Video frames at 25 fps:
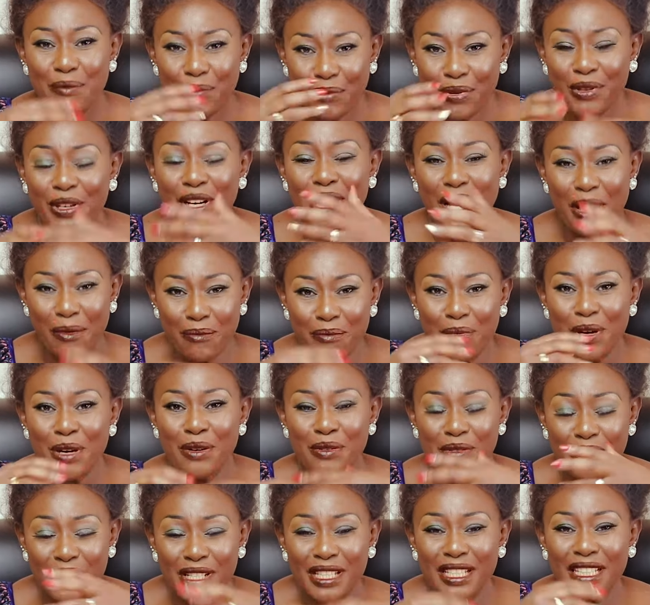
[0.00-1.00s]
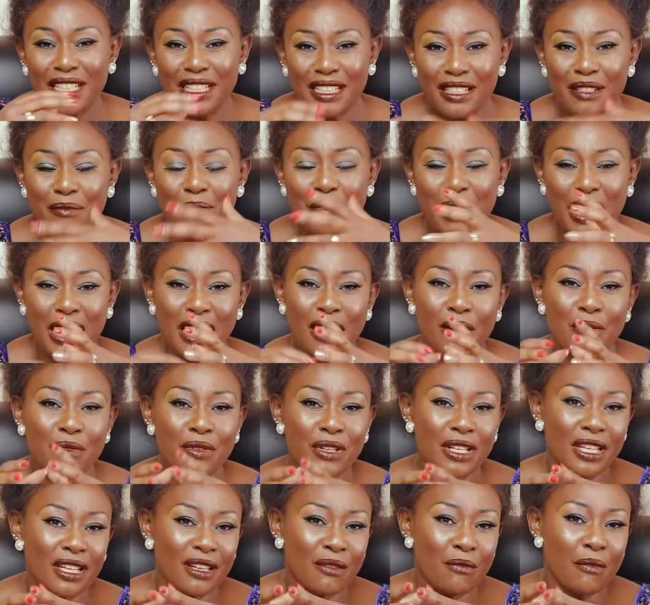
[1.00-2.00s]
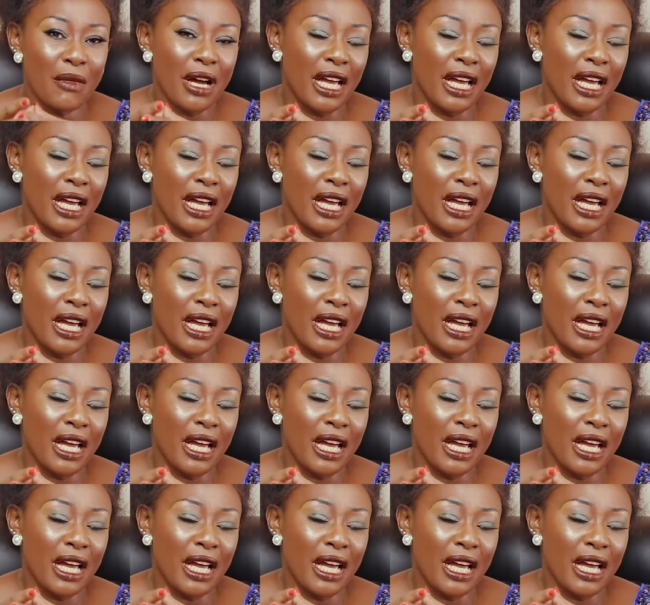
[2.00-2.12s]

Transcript: pray about it, but I wouldn't